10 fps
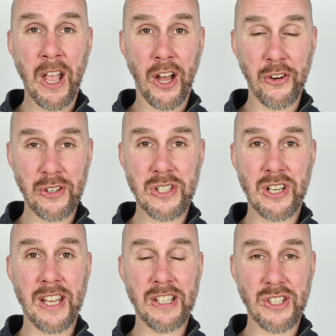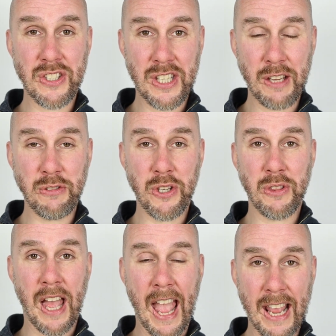and honestly it just gives you
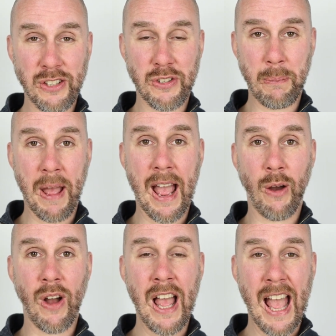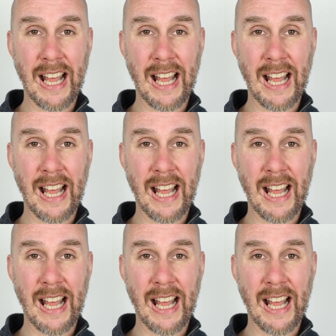that extra power